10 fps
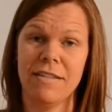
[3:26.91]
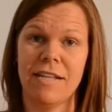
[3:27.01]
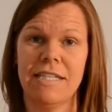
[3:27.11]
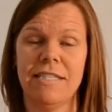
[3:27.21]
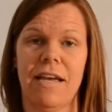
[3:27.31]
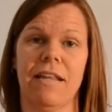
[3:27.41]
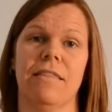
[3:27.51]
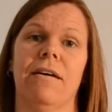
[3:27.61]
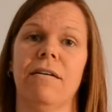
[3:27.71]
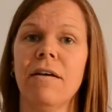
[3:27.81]
That's like
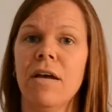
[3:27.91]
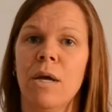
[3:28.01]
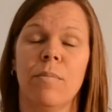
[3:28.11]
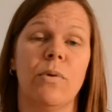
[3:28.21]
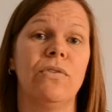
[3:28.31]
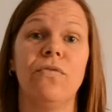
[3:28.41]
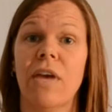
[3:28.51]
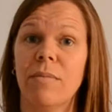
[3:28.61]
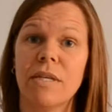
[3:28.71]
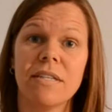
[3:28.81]
the most
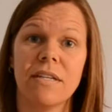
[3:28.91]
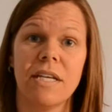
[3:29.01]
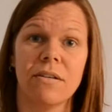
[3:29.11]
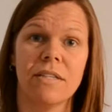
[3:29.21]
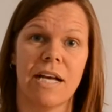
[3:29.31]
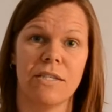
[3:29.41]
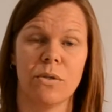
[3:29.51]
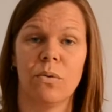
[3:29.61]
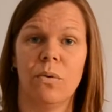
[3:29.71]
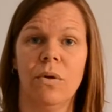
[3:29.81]
famous
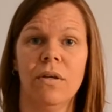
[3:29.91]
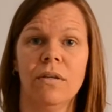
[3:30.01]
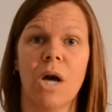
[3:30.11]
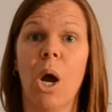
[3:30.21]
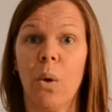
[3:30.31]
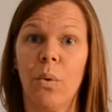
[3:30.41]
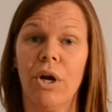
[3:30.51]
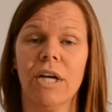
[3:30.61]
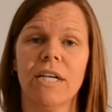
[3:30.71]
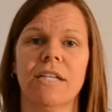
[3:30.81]
neoclassical
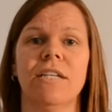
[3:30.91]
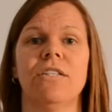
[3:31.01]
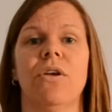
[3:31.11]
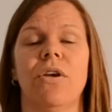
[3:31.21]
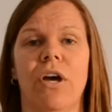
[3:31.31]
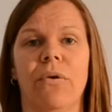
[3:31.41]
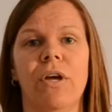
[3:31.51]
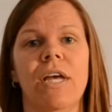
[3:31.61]
artwork. So you go